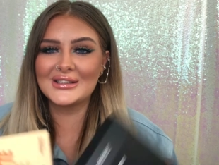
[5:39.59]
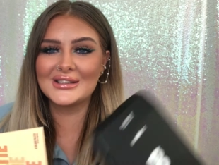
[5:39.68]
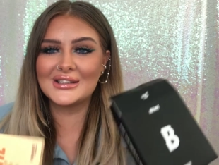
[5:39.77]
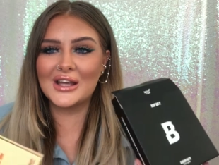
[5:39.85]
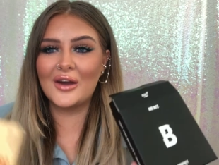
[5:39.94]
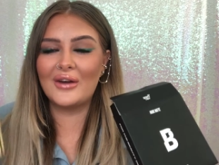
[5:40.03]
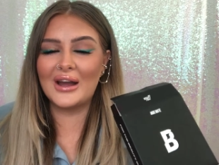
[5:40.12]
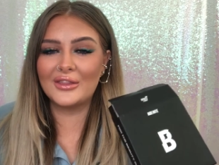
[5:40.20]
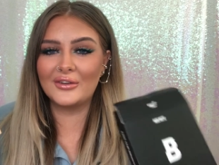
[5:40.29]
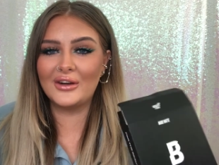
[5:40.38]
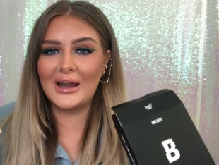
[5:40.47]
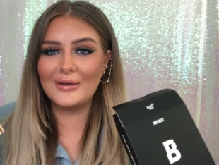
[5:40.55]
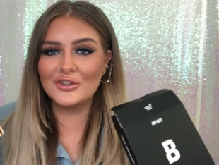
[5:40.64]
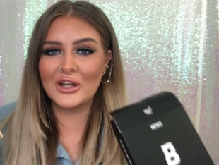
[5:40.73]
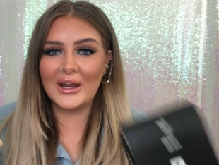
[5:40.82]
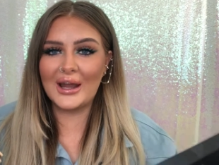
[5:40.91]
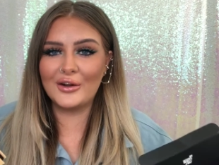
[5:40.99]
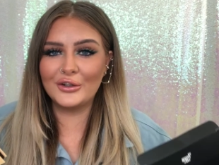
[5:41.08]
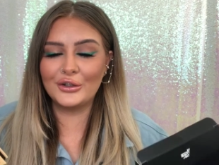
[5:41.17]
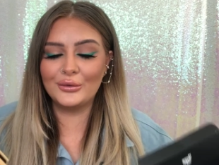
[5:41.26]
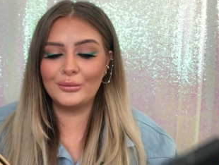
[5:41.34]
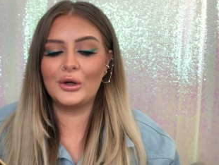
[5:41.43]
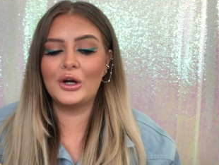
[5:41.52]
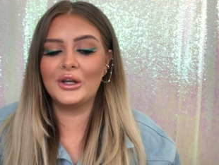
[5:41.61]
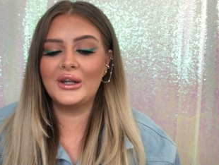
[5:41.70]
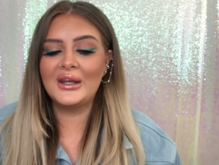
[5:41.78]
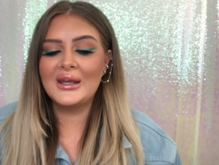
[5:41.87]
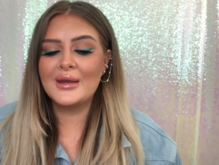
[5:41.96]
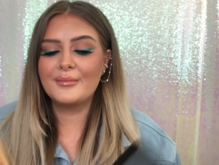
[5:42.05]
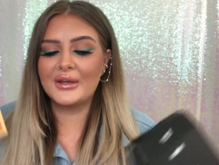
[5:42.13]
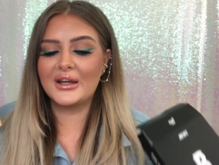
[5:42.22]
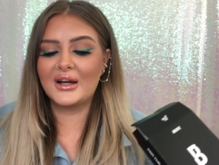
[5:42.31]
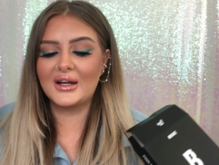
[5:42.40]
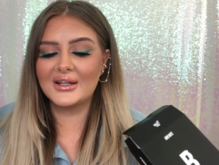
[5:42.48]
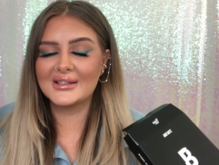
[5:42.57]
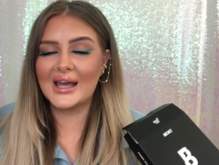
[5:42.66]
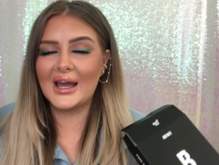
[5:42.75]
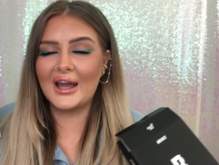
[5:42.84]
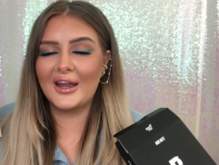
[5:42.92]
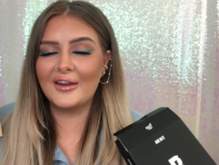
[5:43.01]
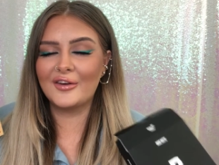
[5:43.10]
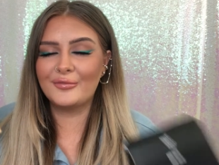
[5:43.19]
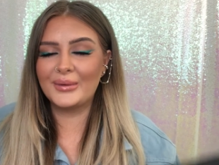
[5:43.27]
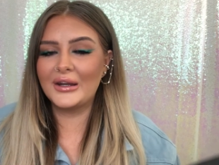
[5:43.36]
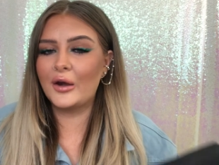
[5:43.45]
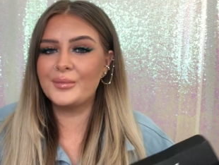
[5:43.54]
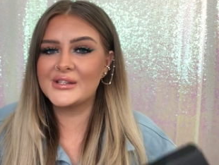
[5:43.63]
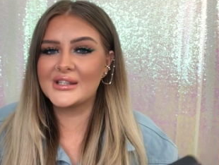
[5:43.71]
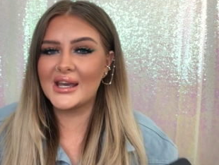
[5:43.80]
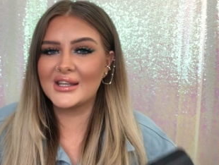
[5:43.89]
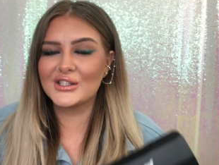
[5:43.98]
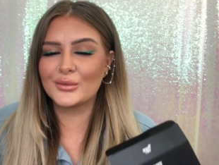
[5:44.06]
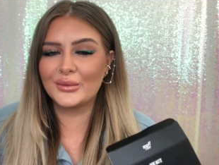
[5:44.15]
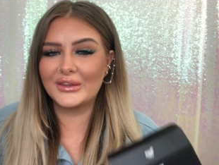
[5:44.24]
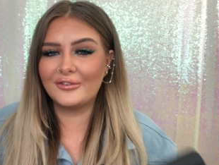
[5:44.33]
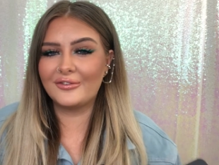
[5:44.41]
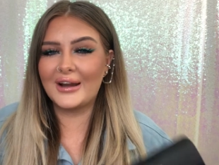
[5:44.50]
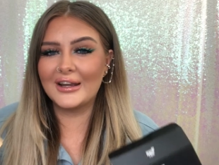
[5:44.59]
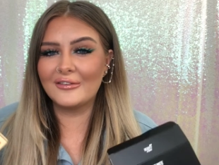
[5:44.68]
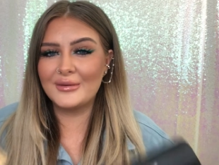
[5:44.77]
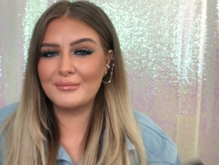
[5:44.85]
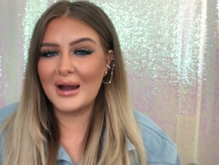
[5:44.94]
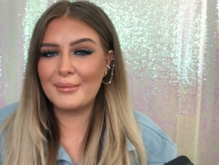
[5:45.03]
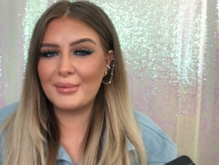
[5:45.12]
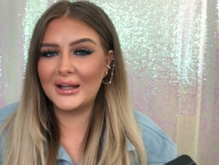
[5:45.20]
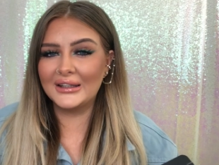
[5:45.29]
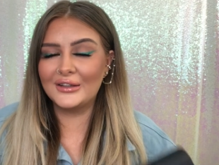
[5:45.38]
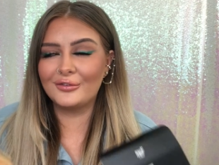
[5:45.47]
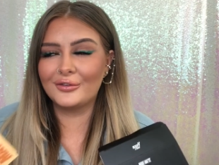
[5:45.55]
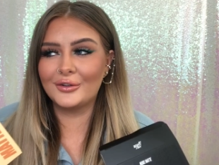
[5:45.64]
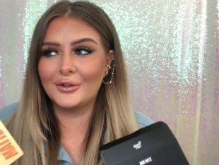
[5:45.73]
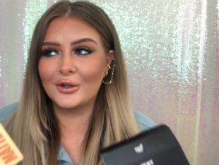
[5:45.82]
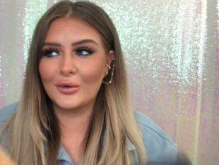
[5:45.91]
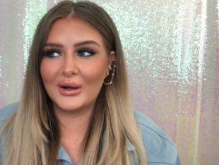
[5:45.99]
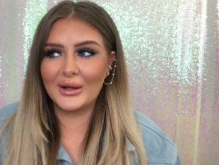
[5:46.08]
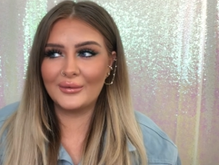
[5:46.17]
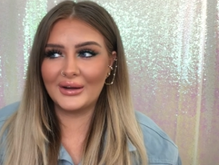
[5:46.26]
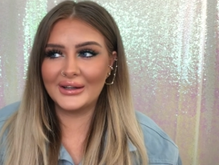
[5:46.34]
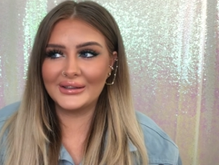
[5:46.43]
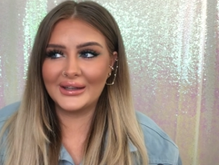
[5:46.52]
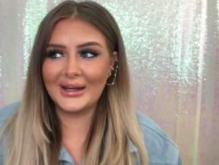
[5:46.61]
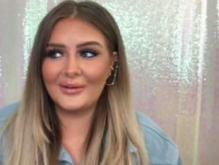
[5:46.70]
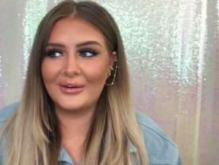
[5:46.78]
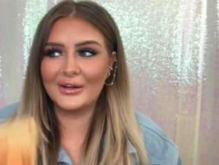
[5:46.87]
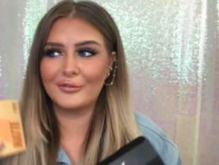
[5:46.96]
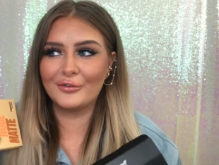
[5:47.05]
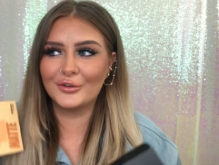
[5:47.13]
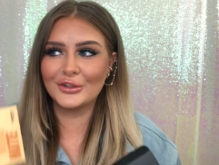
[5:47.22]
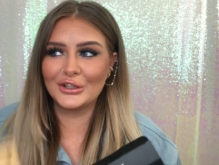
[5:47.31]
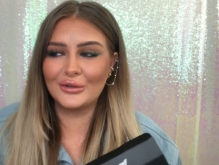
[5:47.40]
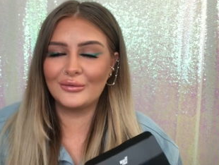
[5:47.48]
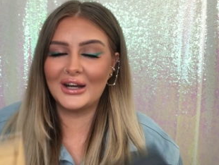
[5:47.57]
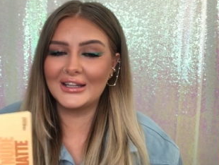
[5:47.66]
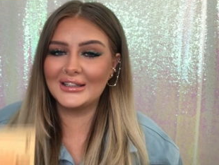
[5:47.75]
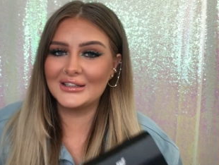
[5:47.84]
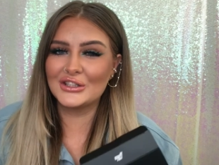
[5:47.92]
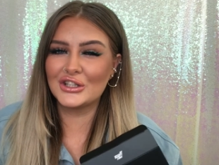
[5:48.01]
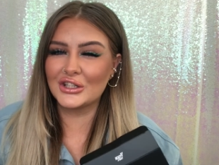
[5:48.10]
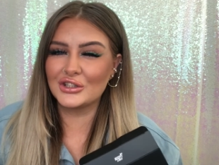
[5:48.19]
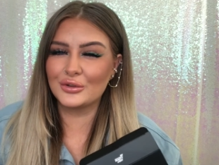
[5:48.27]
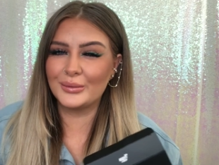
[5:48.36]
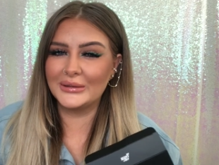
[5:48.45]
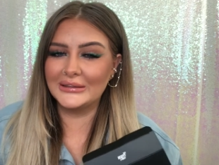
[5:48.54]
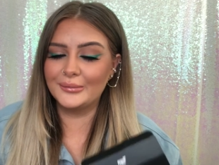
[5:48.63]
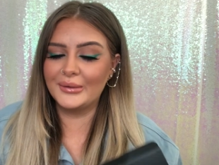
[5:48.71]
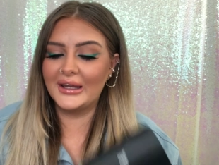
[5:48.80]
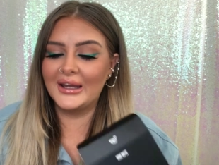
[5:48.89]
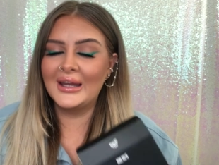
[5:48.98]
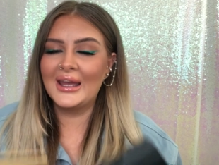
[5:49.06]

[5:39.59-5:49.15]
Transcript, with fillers: So I thought I would try out a new one because I have been obsessed with the Fiery Matte palette for quite a while now, and I thought, you know what, I need to change it up a little bit